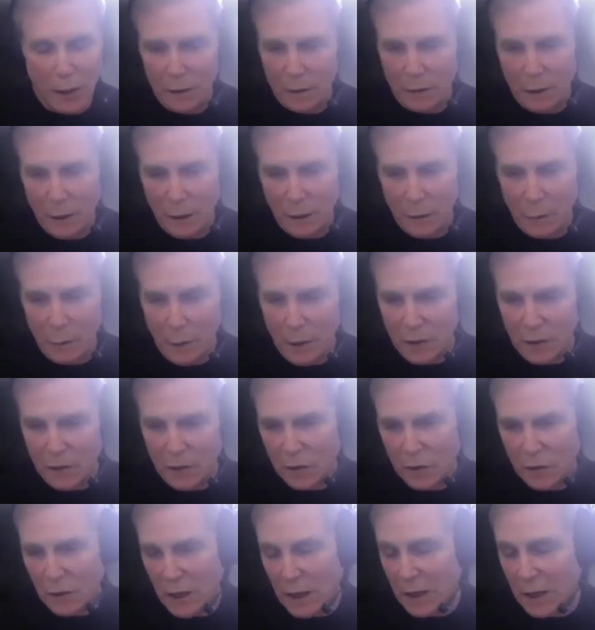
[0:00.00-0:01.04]
And then other ways,
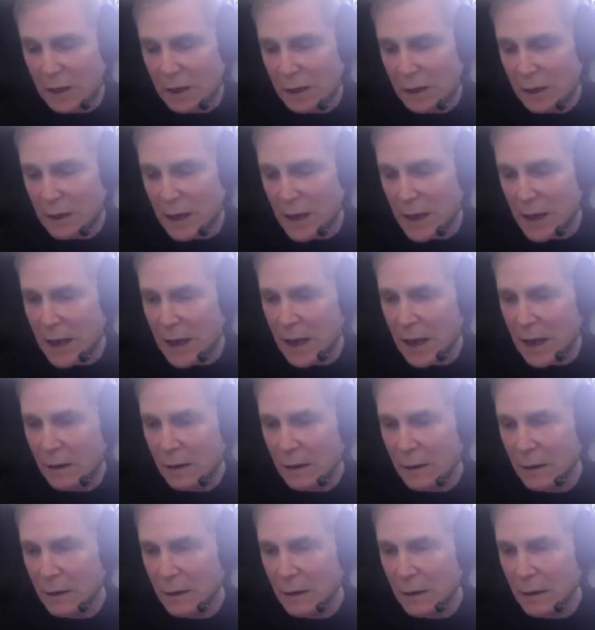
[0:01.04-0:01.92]
it's like, yeah,